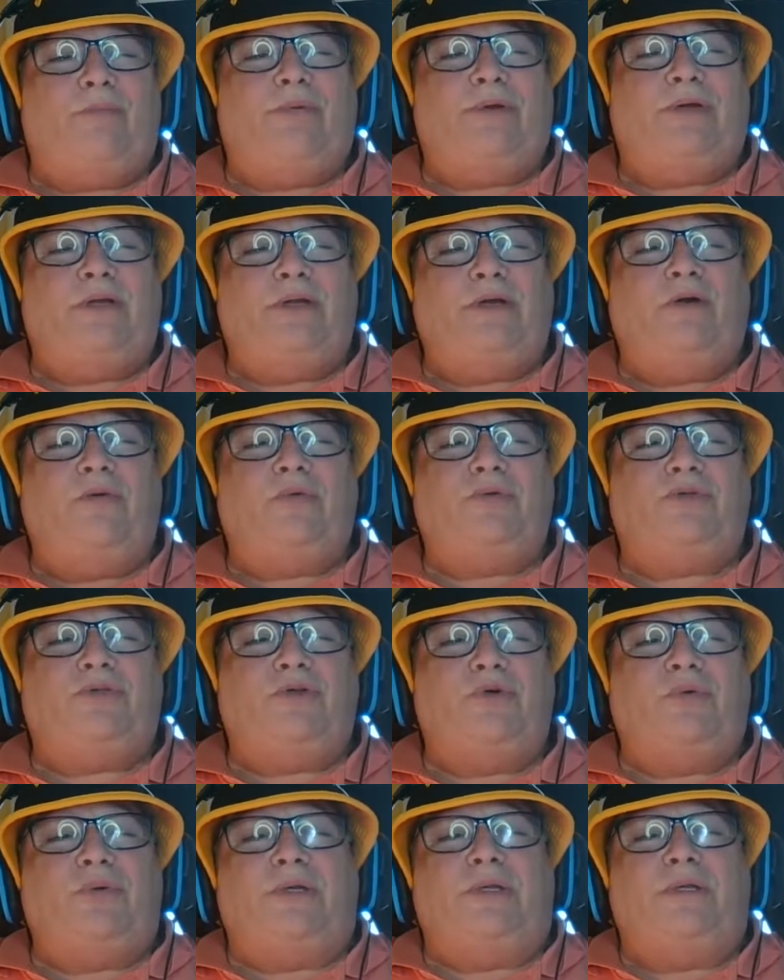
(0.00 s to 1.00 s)
Padilla was
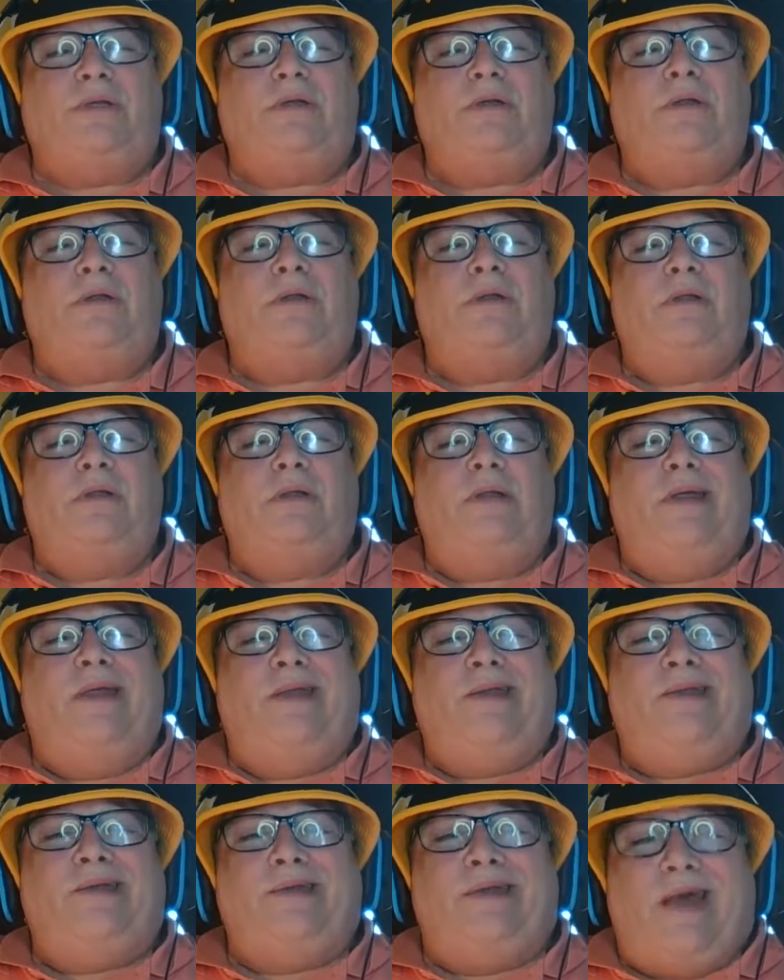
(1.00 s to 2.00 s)
doing.
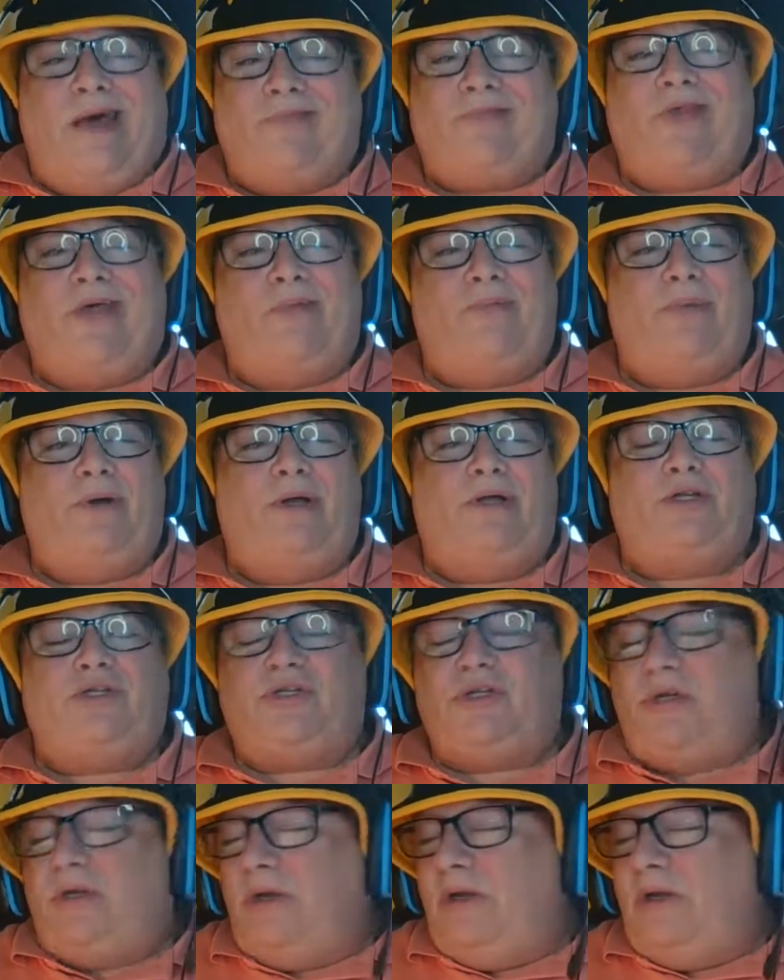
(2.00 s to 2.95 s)
Not that much.